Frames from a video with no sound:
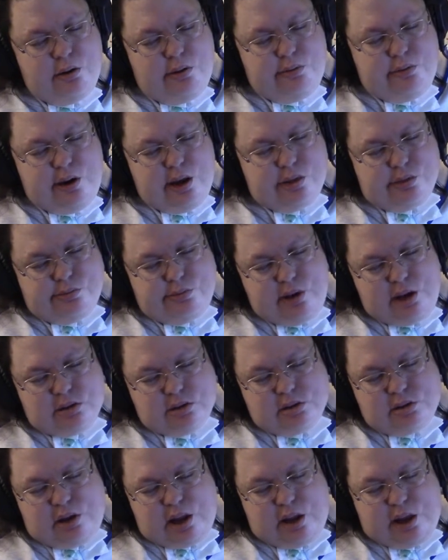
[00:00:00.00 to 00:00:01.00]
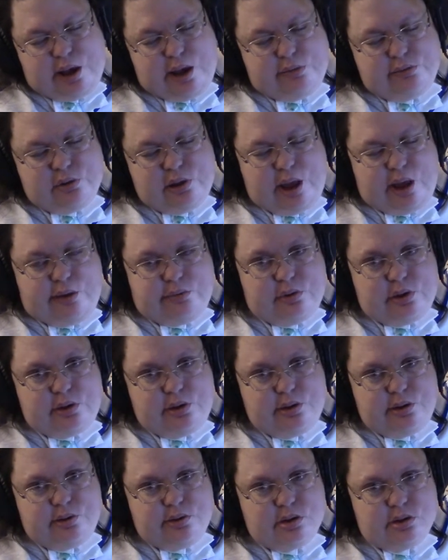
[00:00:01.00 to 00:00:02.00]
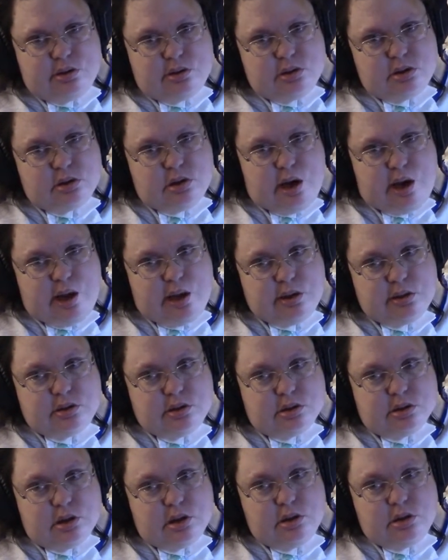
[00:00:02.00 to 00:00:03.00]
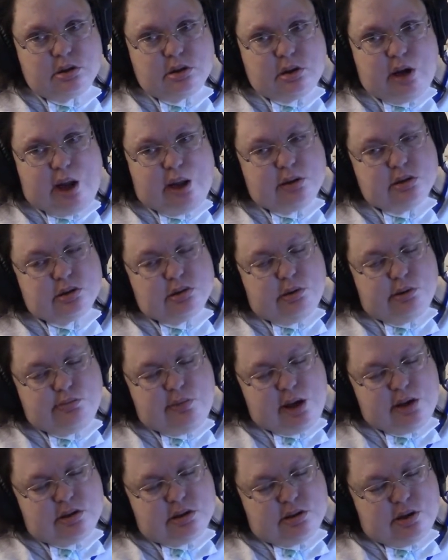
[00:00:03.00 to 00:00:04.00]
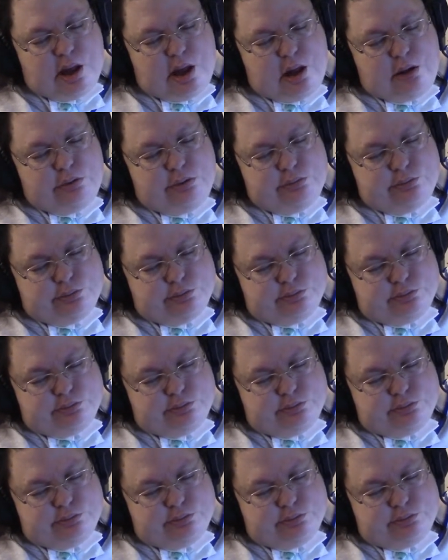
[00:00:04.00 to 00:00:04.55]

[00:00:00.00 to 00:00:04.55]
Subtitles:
with me, so all I would have to do is transfer myself,